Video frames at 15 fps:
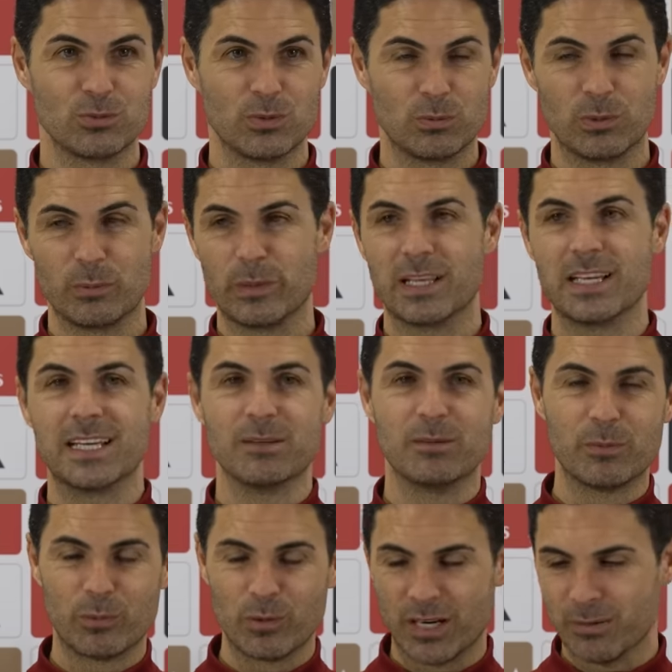When we play
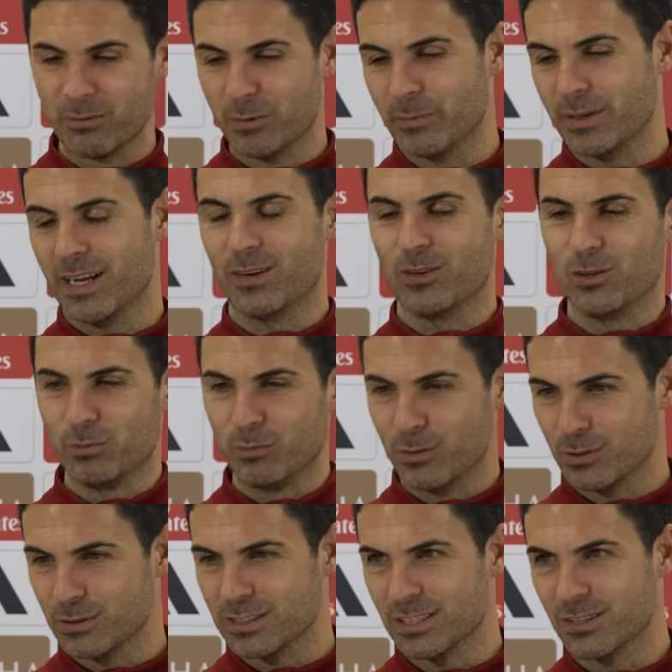Liverpool, I remember at home
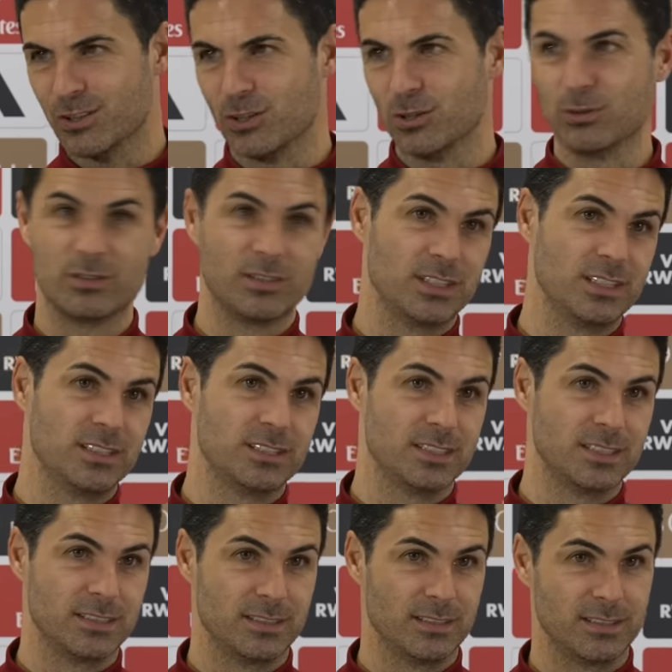months ago, it's
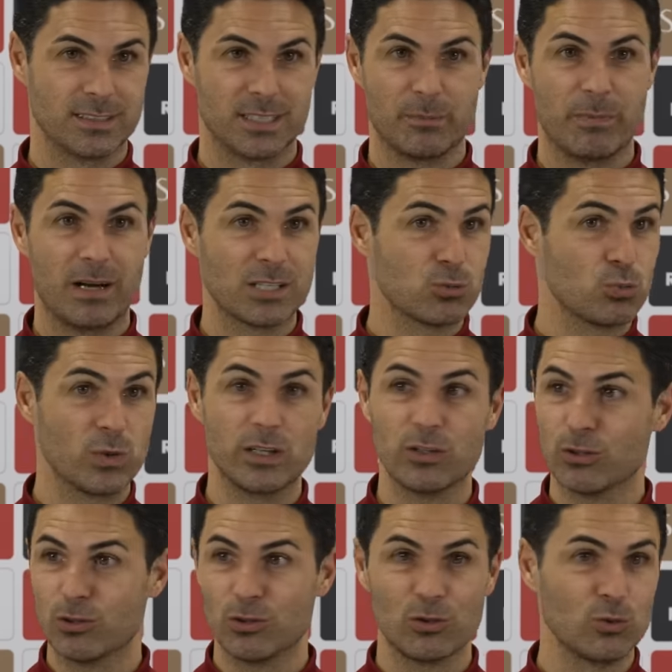a, it's a must win
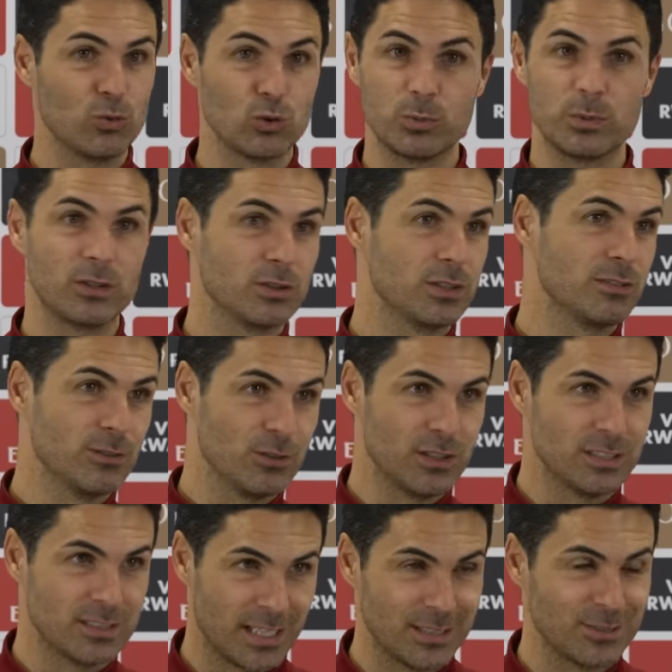or not lose, because if not,
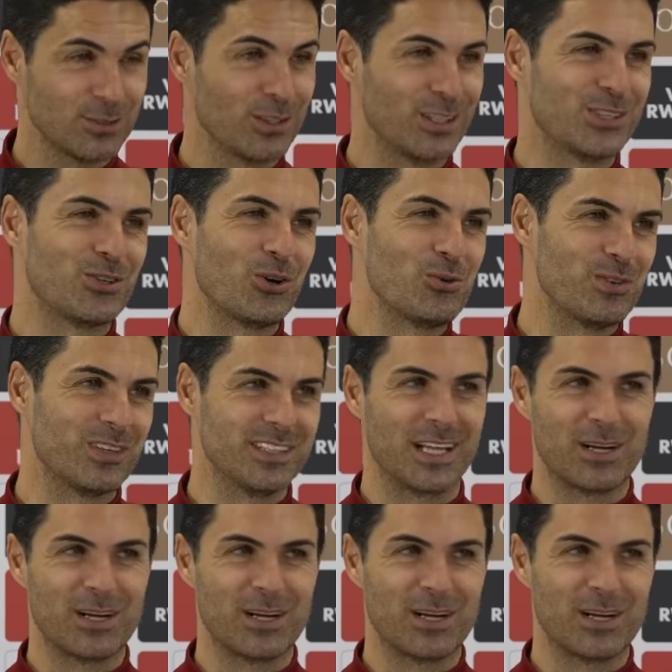the title is over.